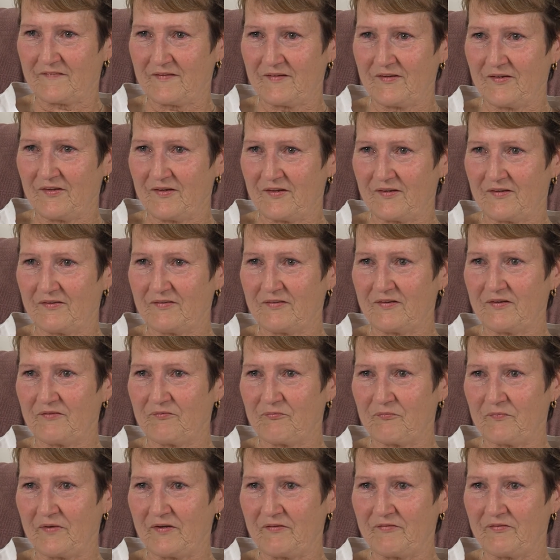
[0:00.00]
give
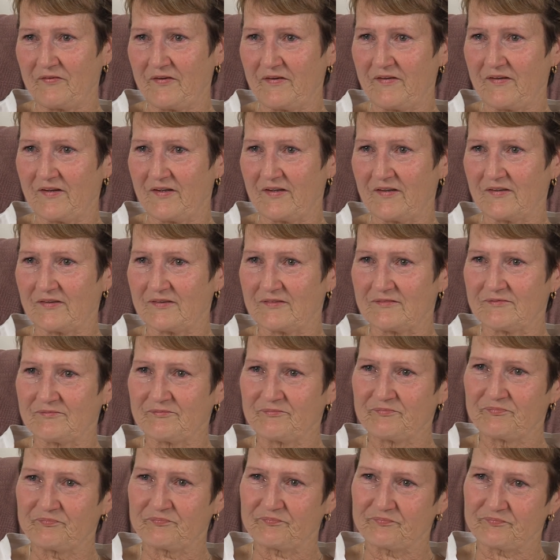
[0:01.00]
them everything and
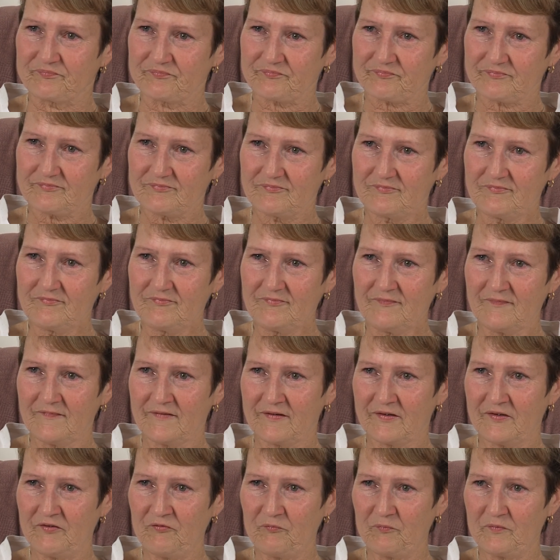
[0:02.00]

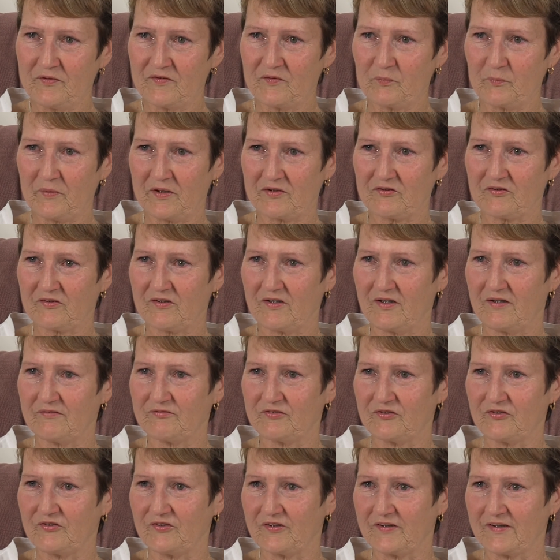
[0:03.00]
give them as much love
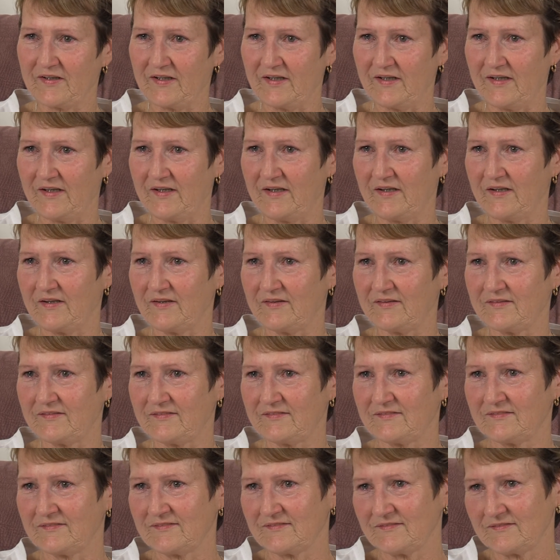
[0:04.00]
as you can,
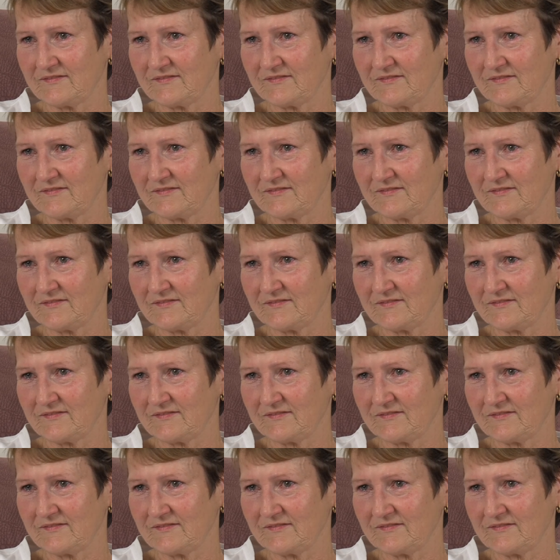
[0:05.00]
and